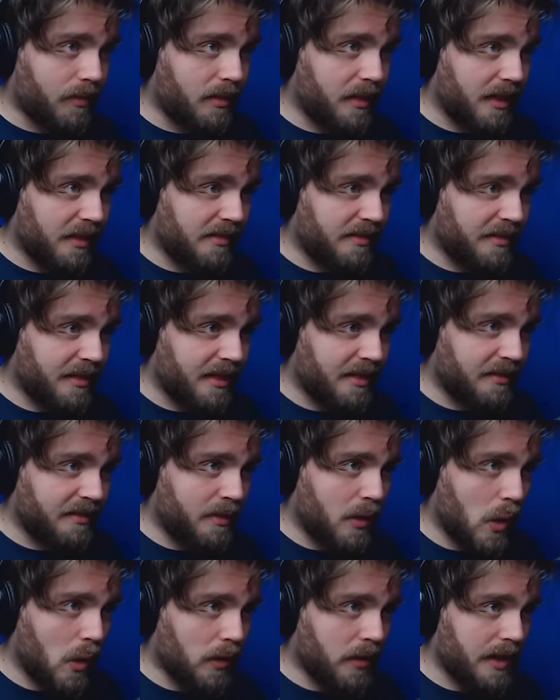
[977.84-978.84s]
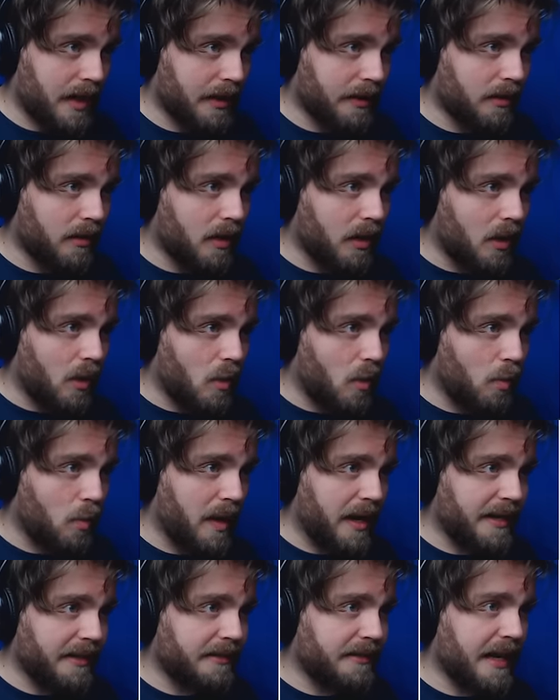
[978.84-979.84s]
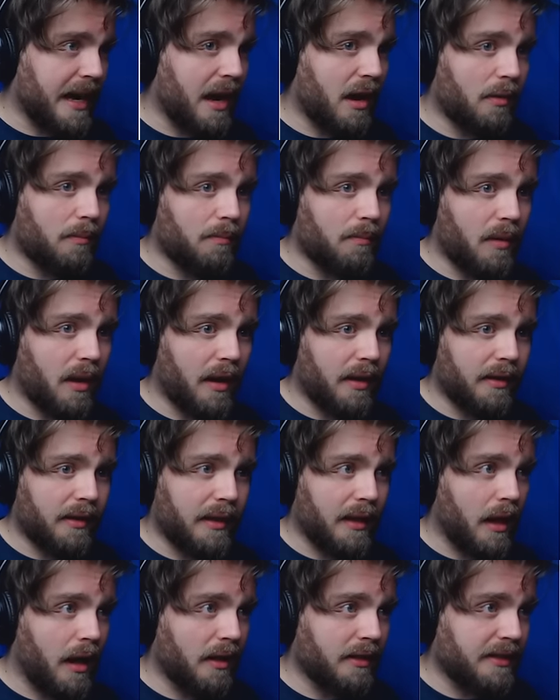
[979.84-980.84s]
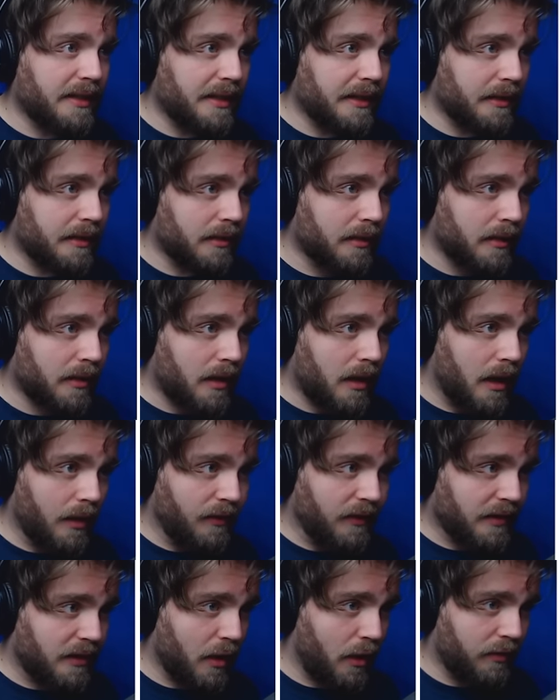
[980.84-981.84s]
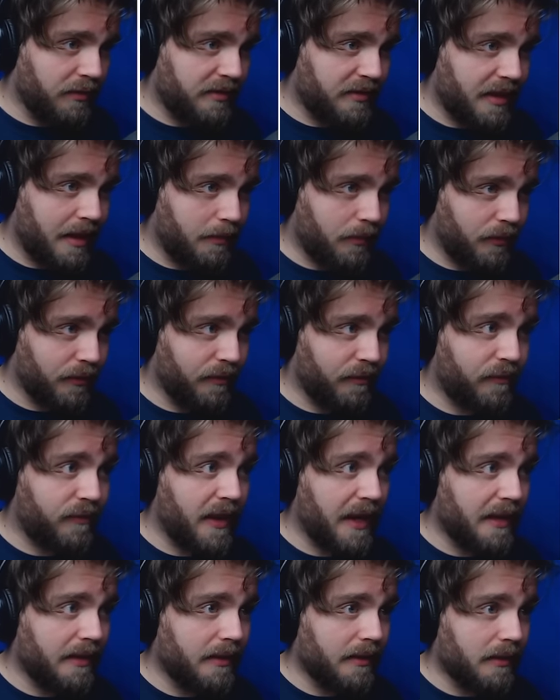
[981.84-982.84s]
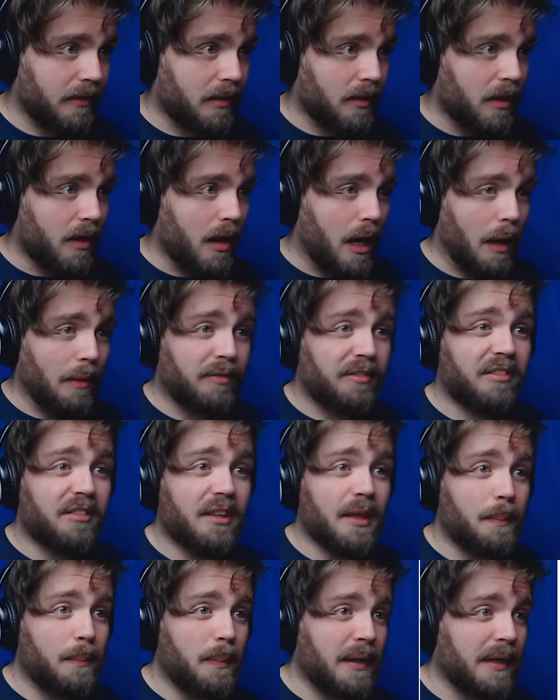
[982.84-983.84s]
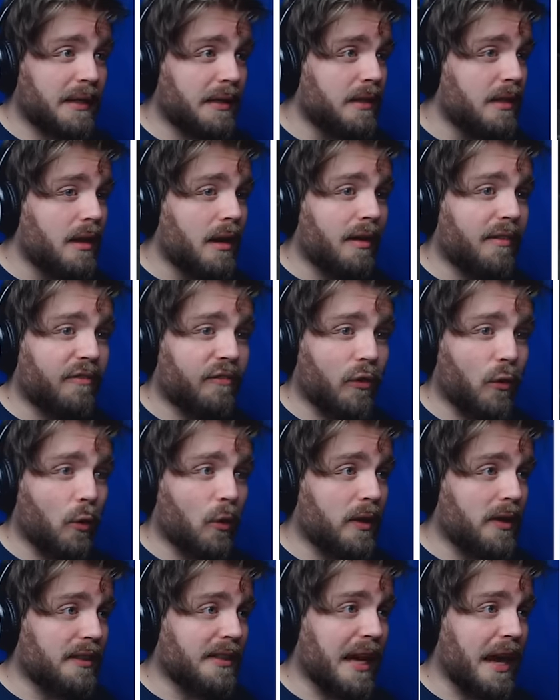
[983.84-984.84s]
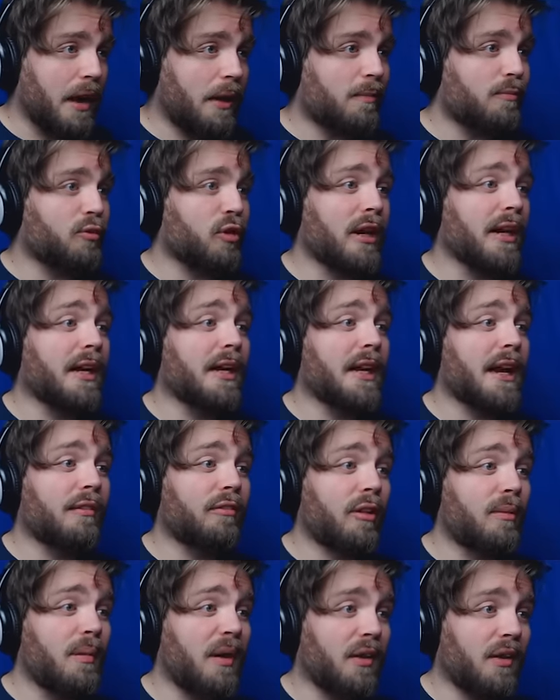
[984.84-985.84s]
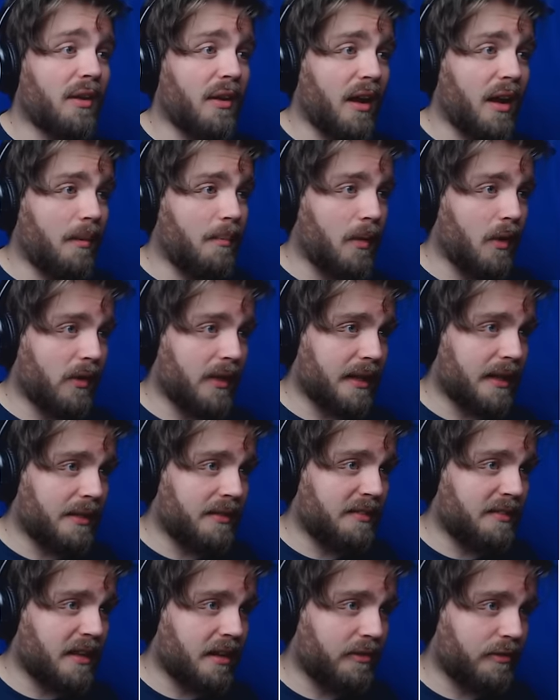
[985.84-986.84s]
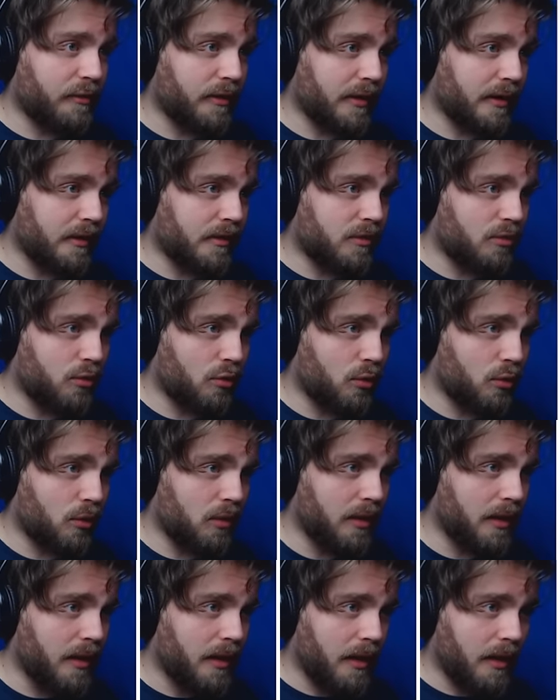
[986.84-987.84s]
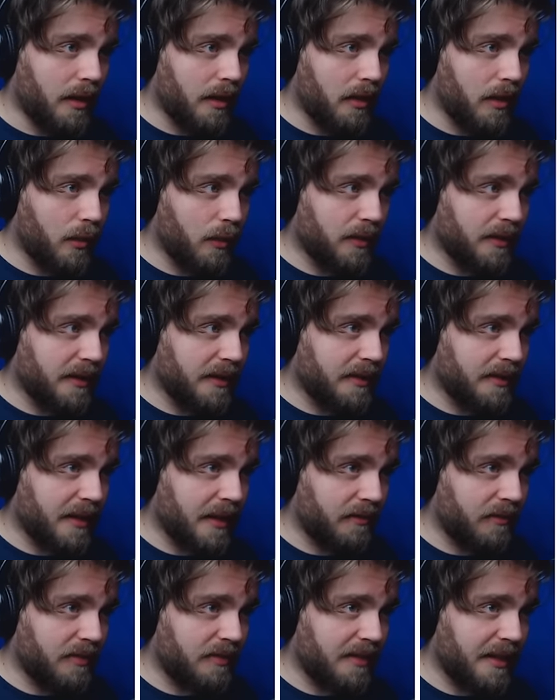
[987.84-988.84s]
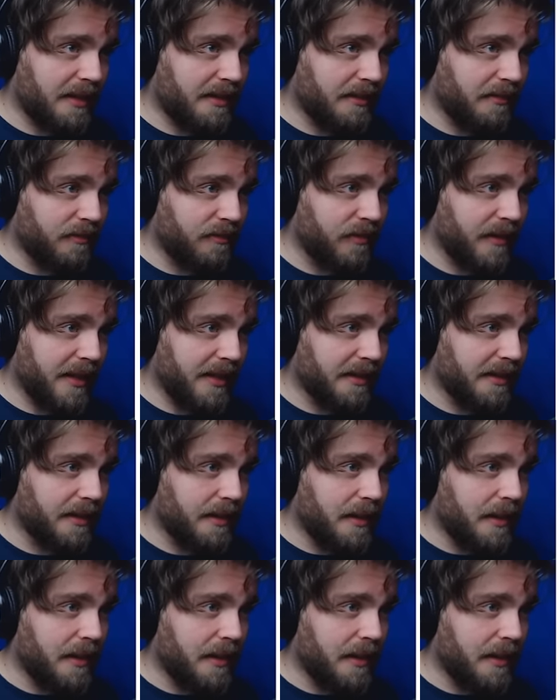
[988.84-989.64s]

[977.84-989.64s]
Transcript: Let's not get weighed down by the idea and the concept of failure, of slipping, falling down, breaking every bone in our body and suffering a cruel, lonely and devastating fate.